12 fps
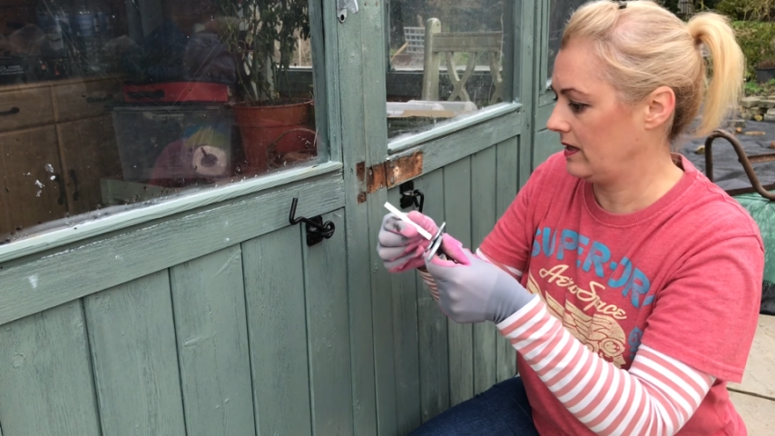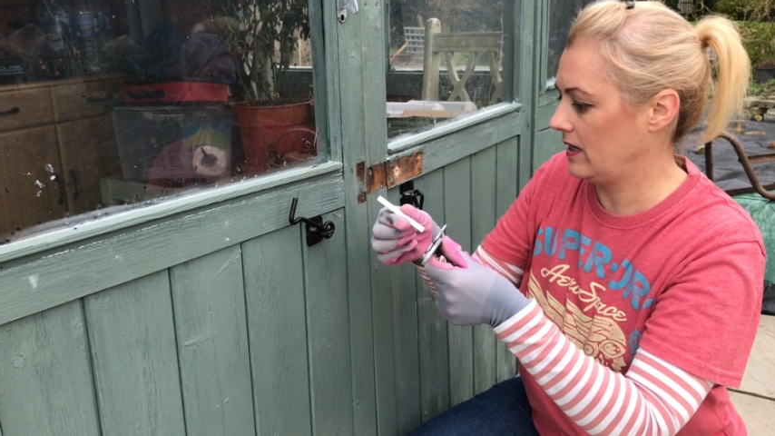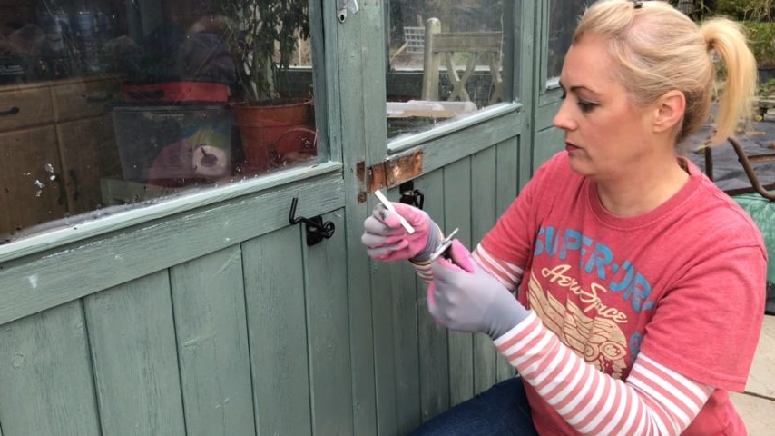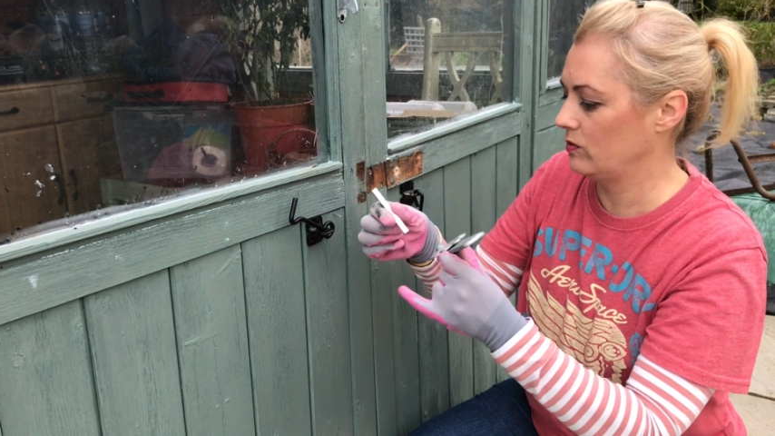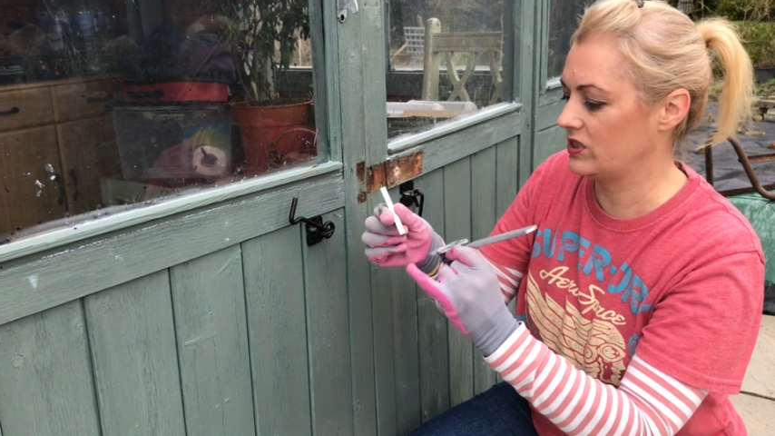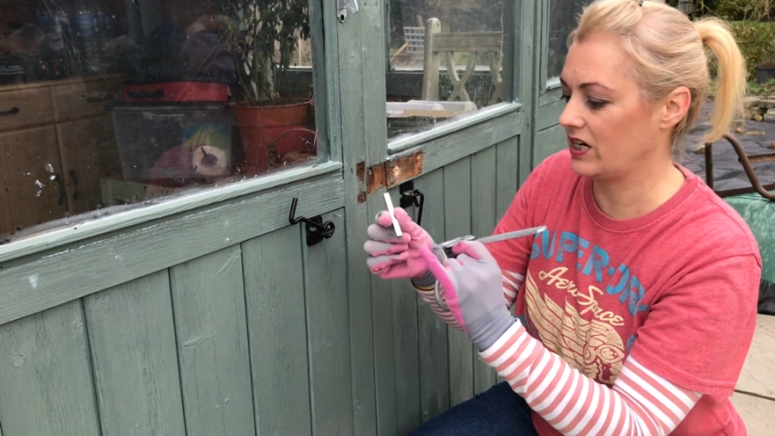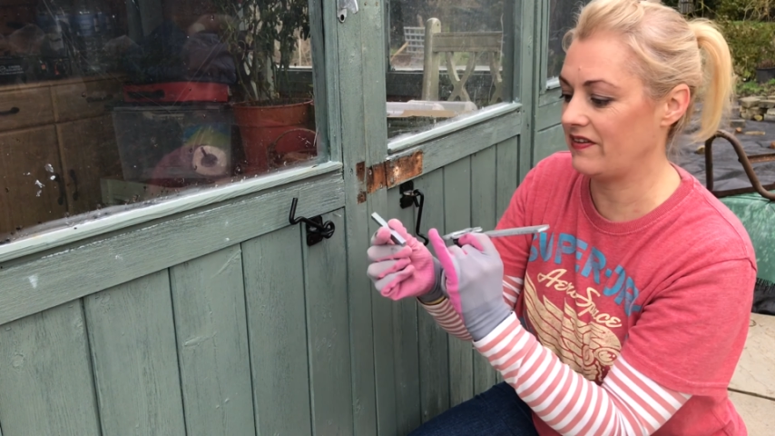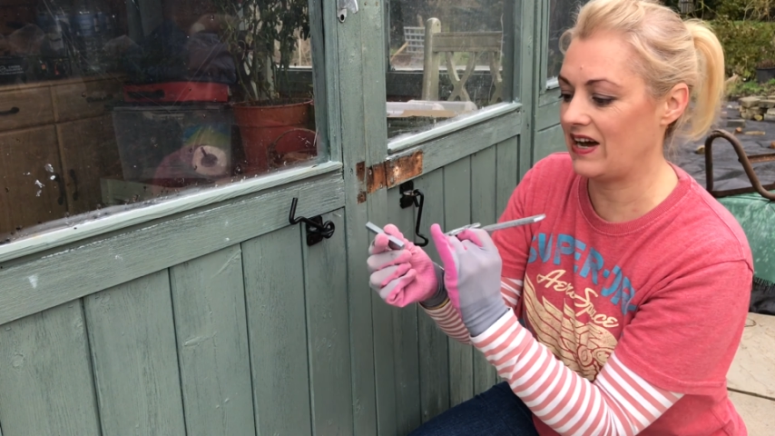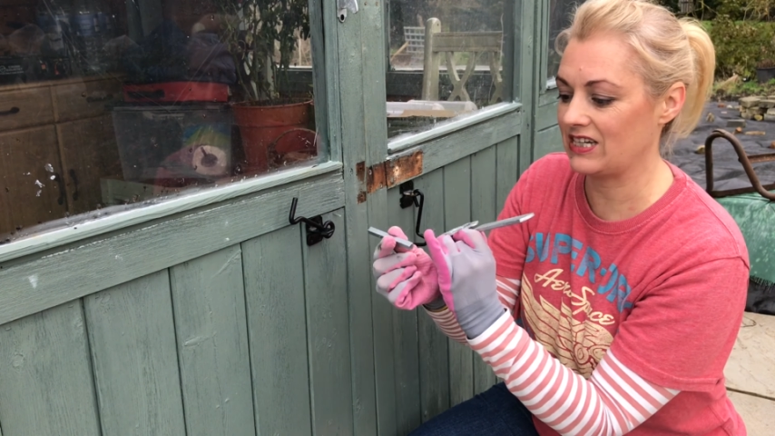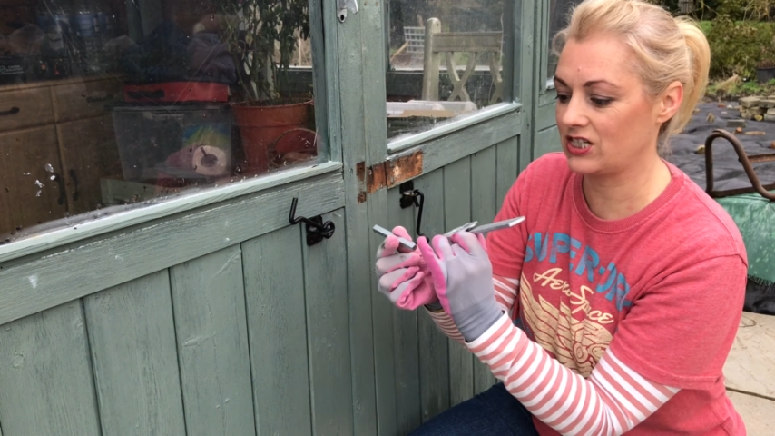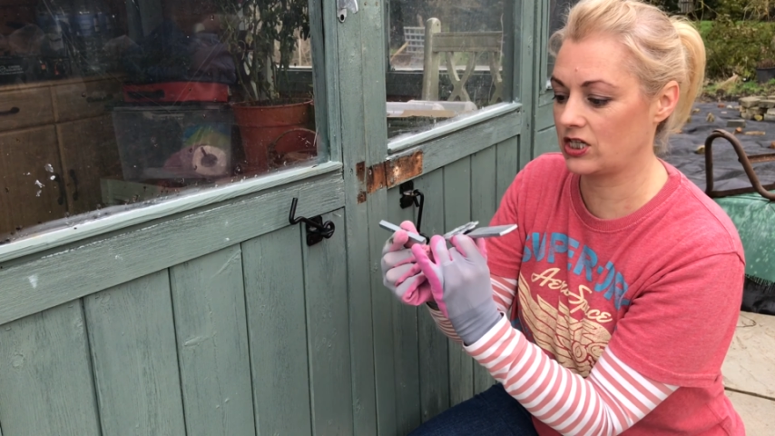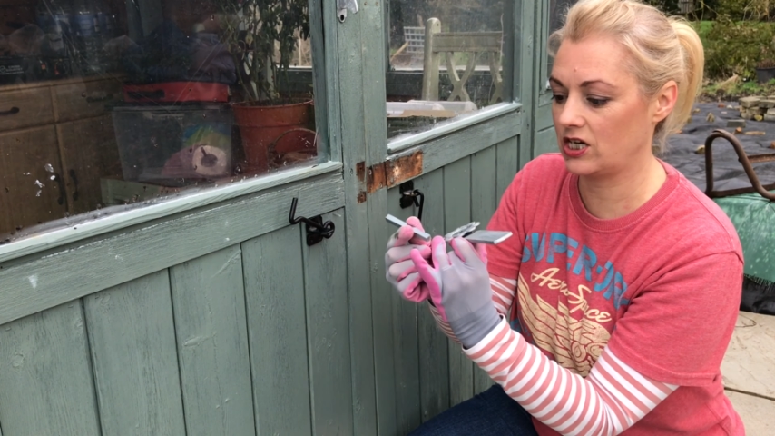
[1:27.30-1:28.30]
which I've had
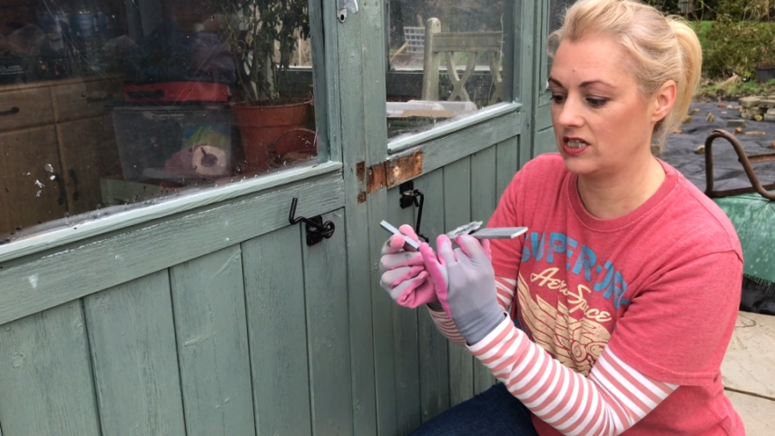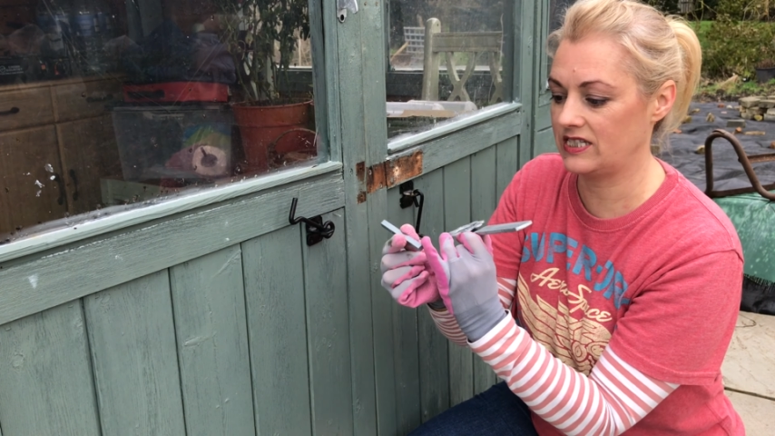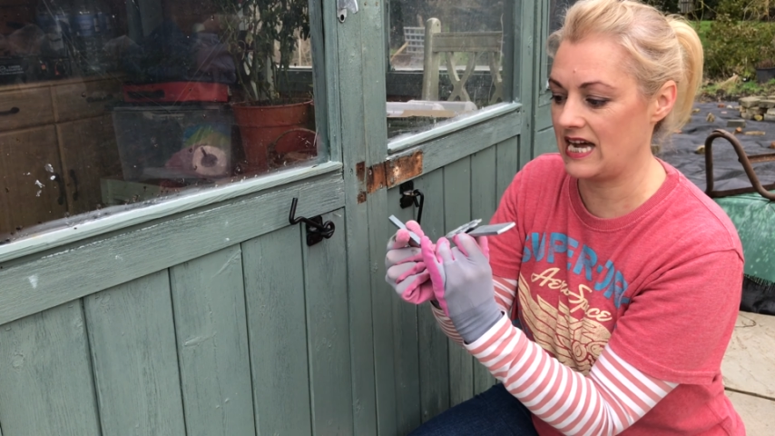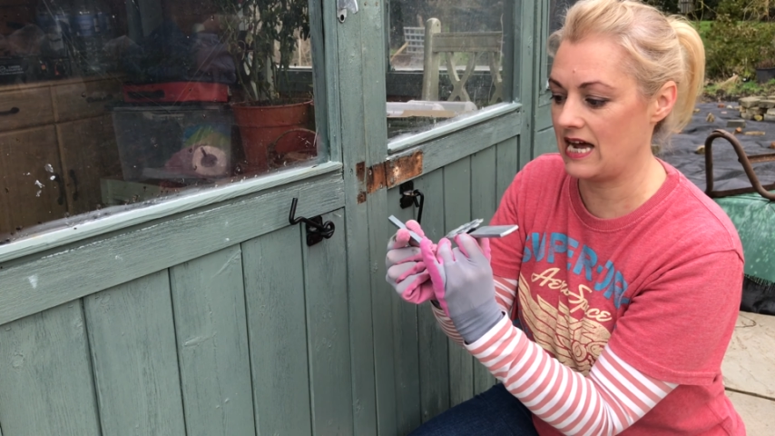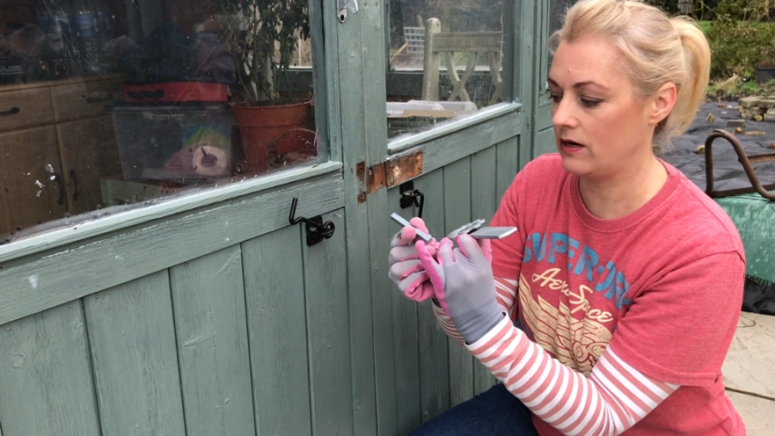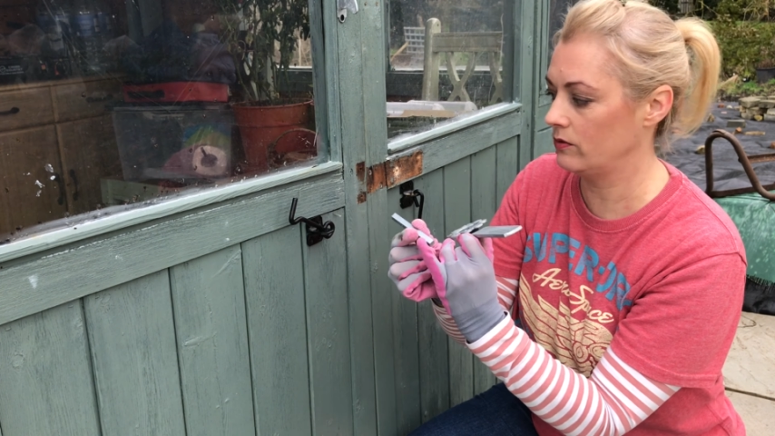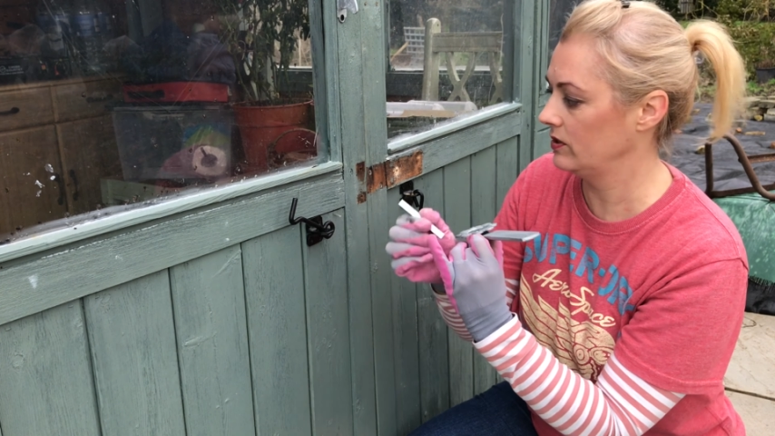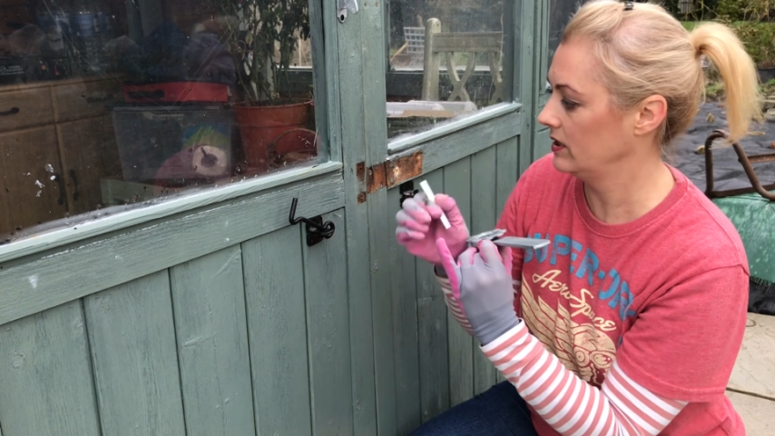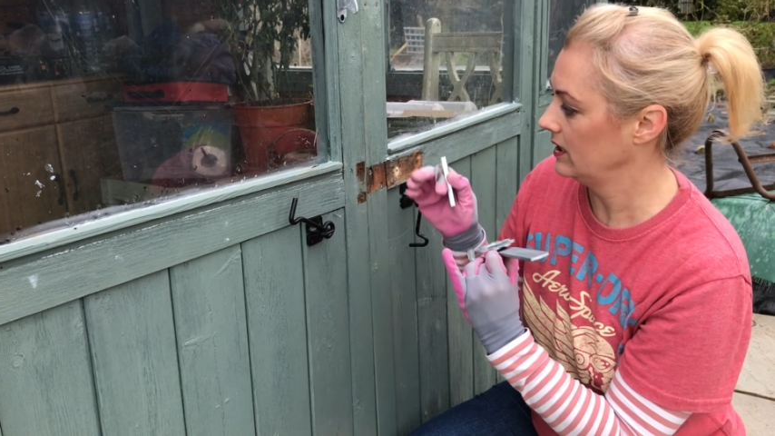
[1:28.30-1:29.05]
to cut down